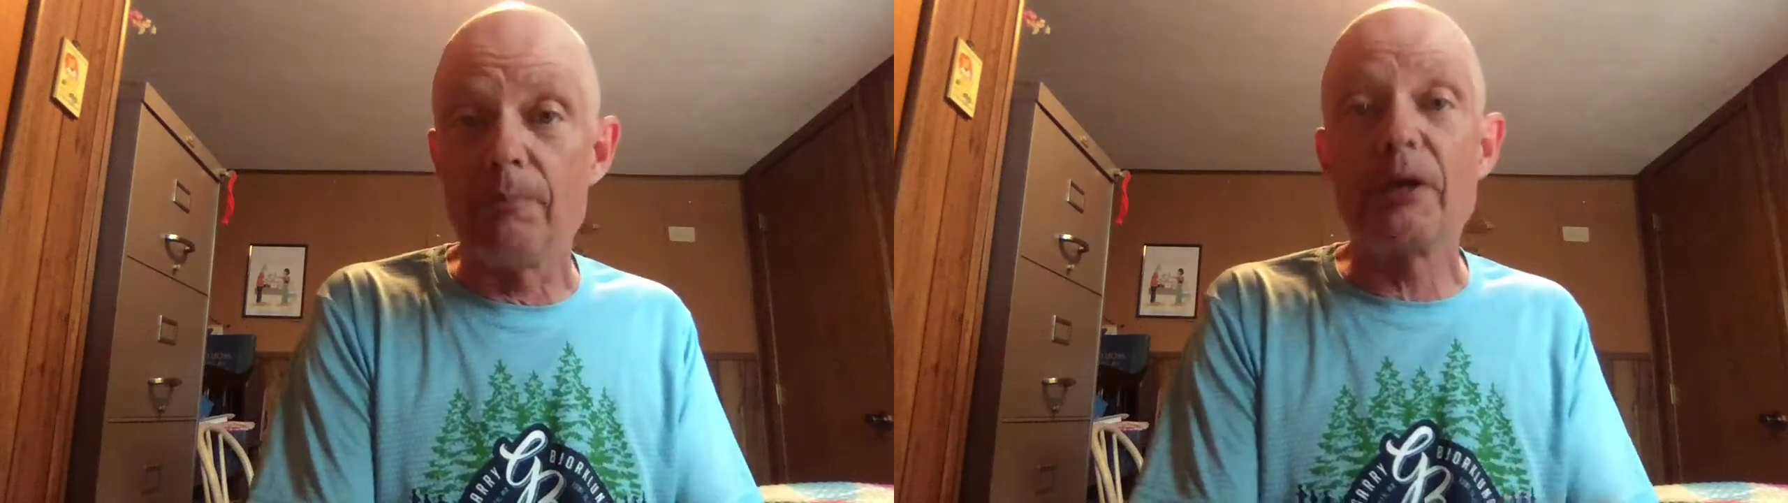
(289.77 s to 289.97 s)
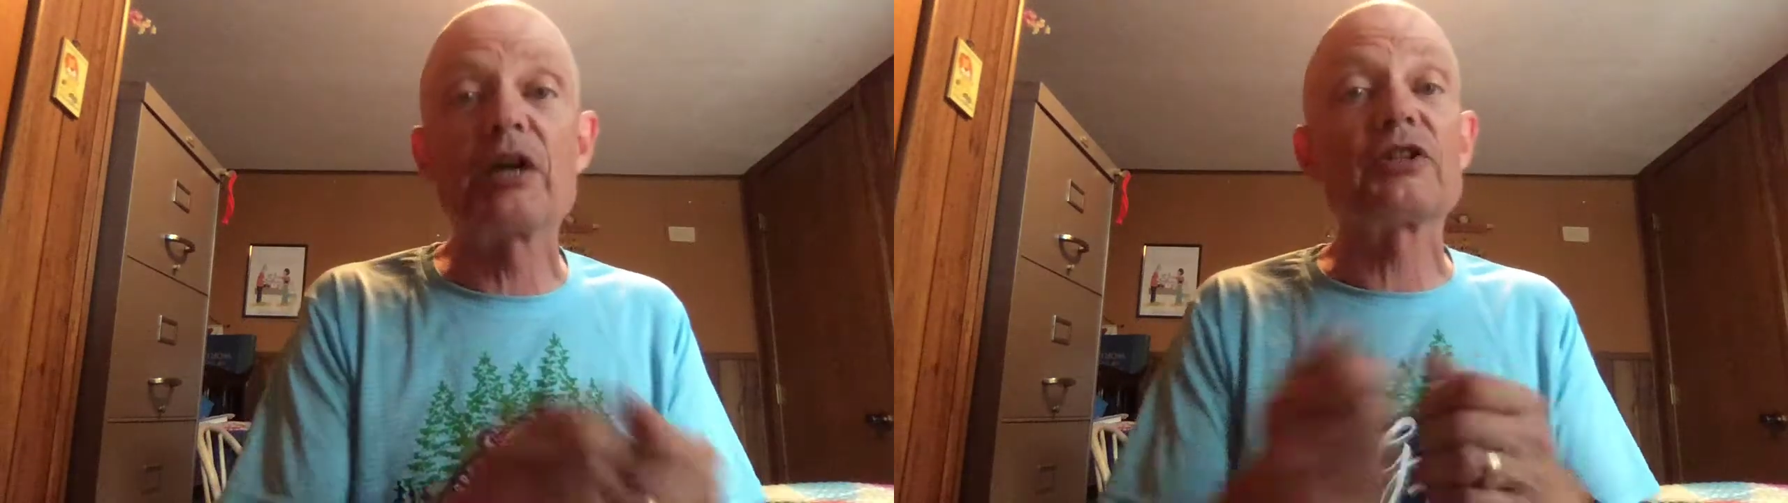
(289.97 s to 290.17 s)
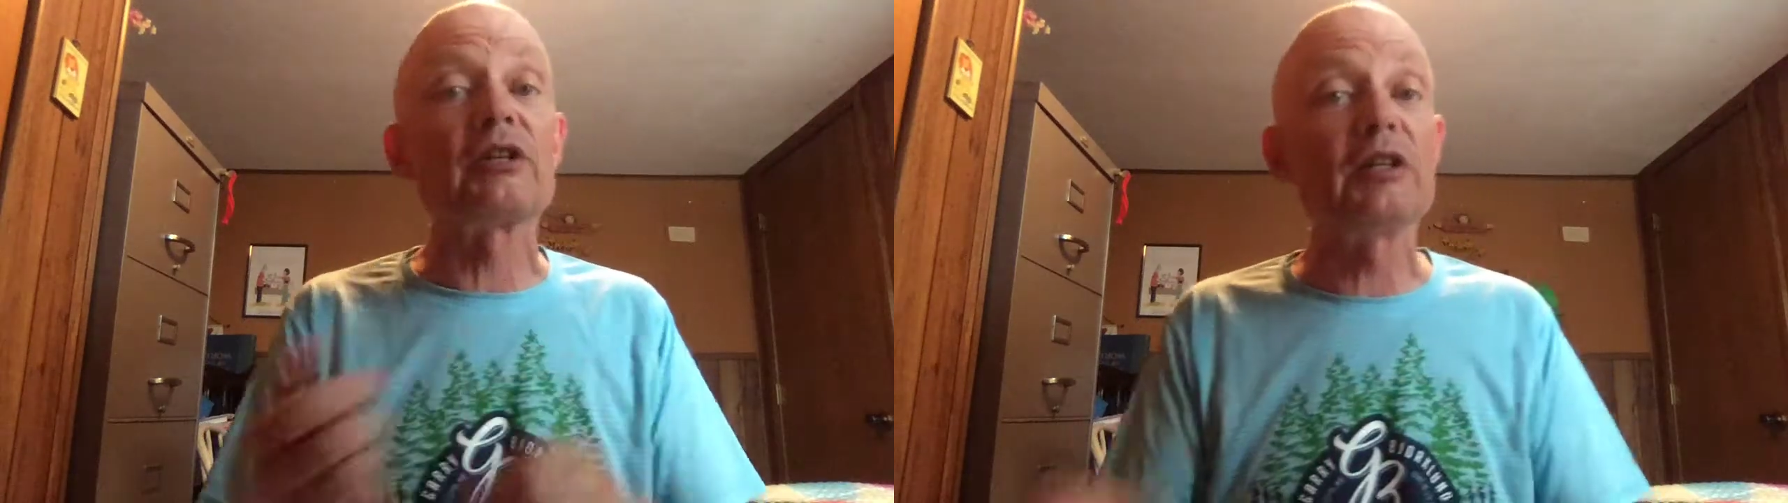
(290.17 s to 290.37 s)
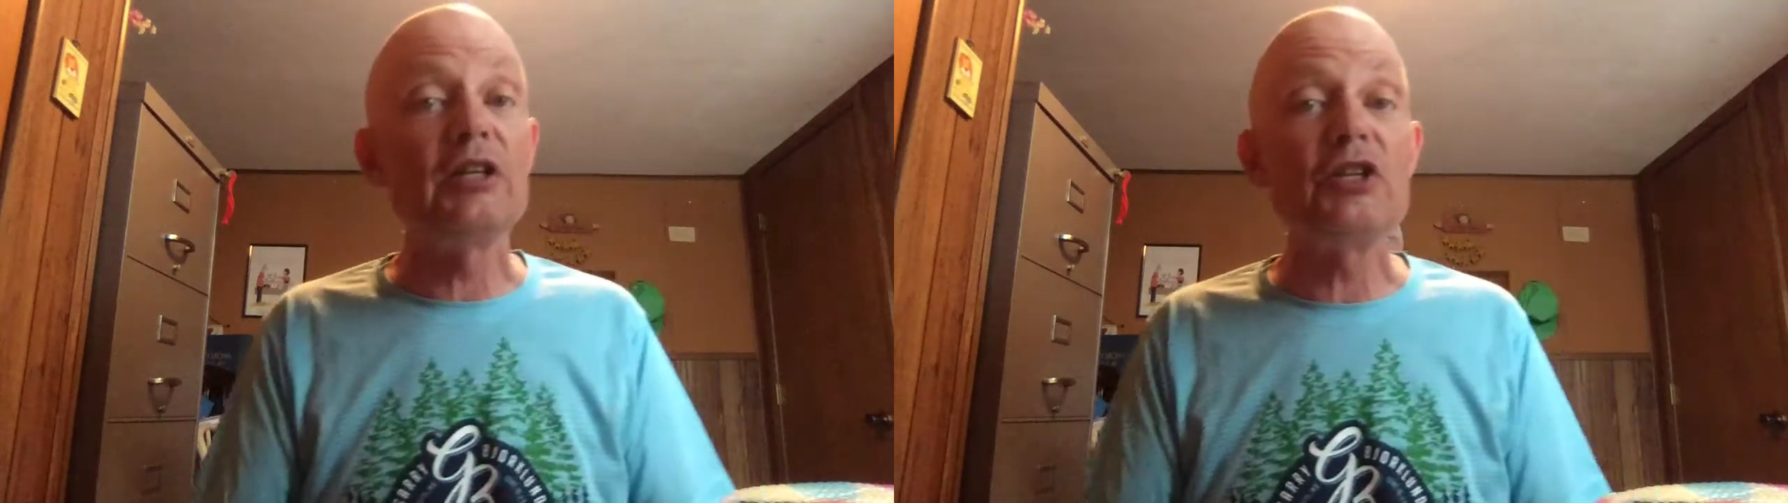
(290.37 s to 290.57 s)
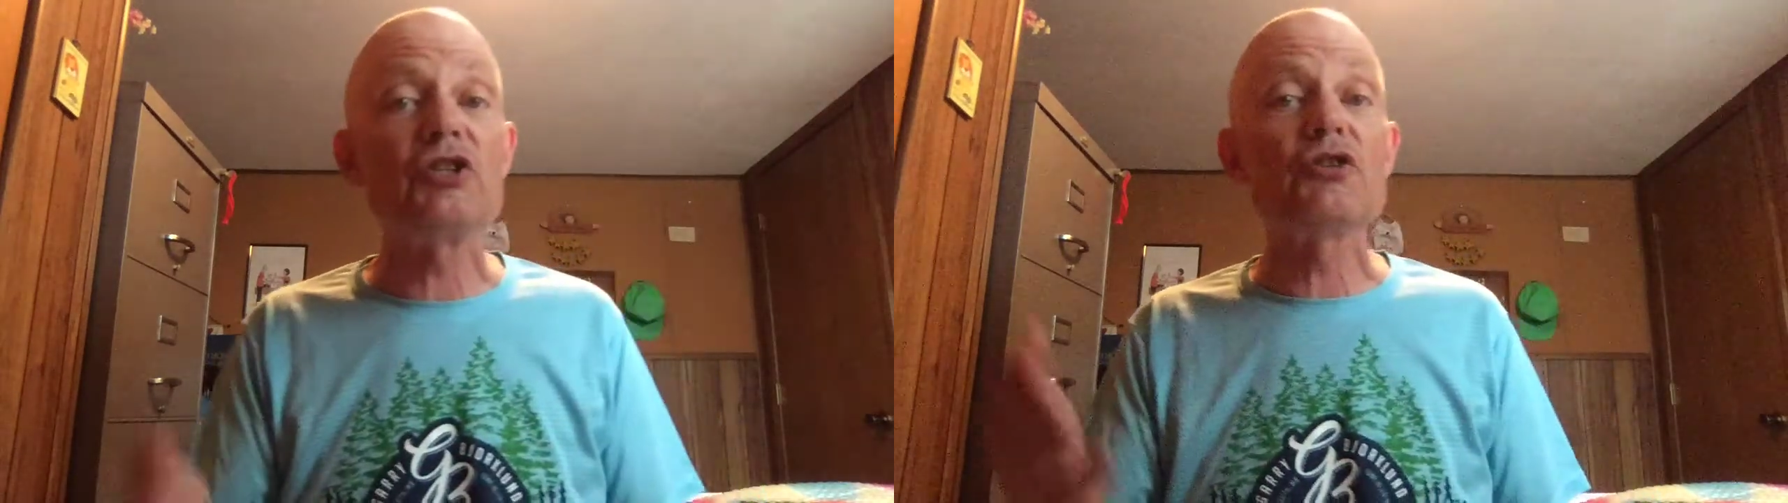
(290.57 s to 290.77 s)
because at
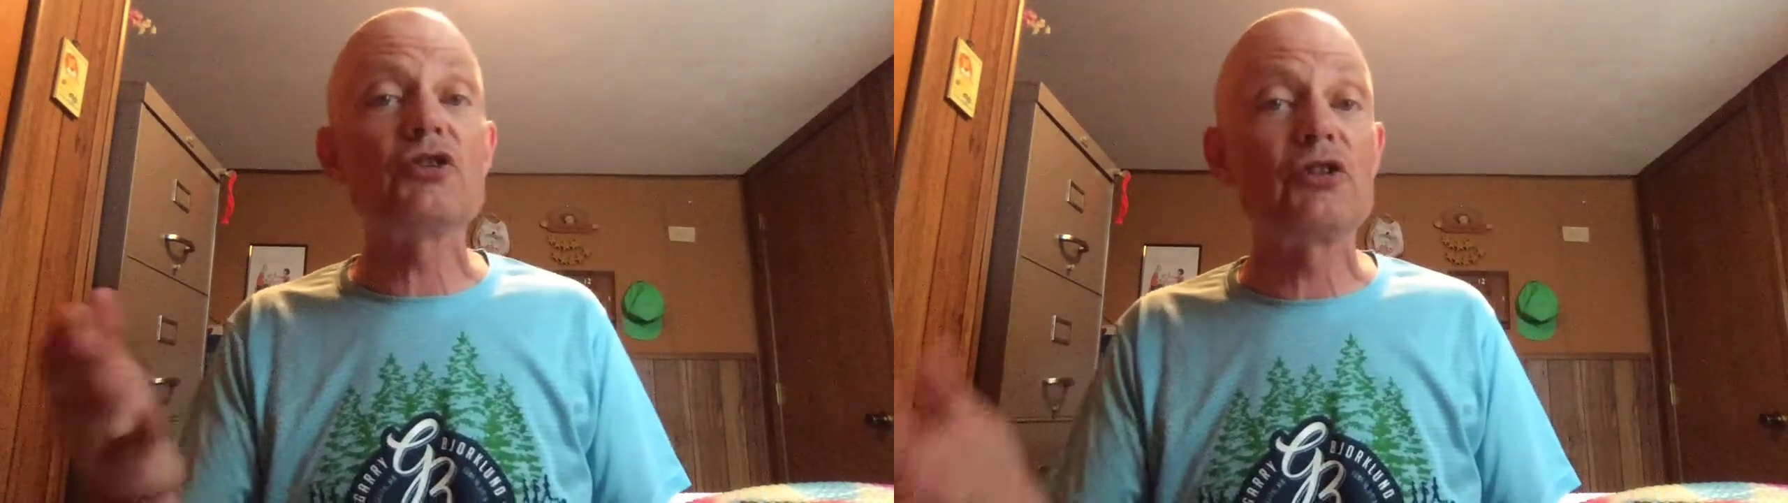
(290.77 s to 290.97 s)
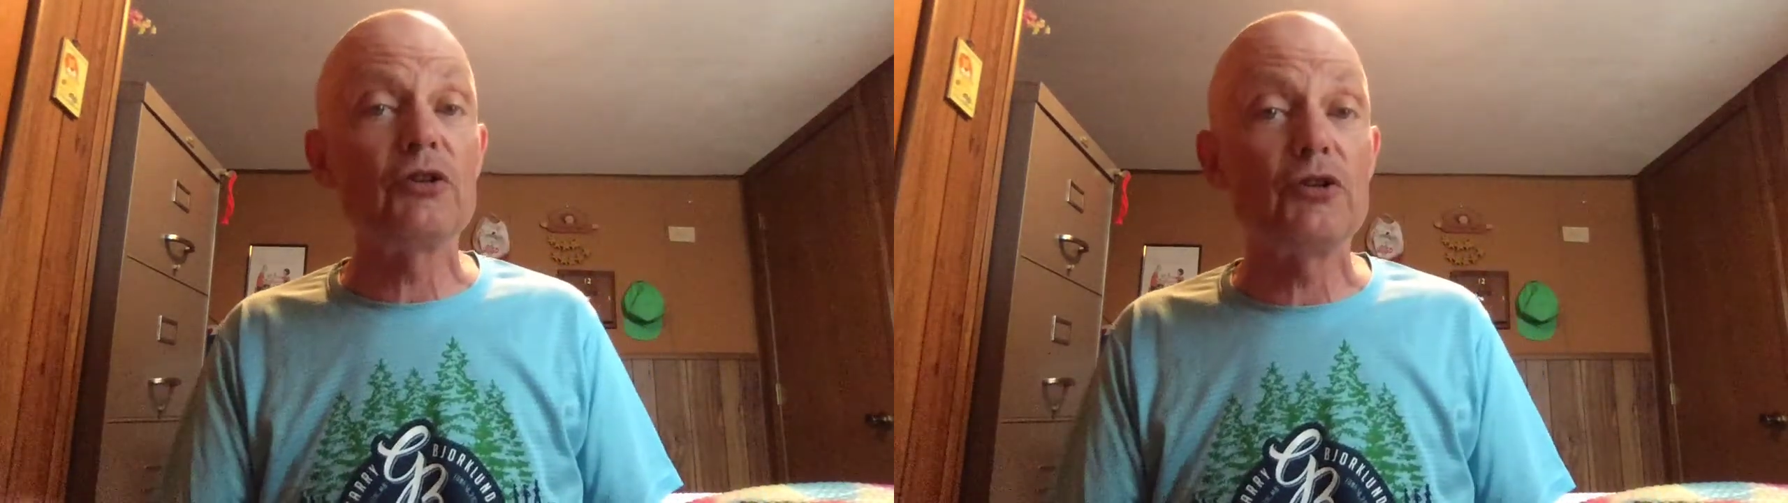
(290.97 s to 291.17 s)
least you're still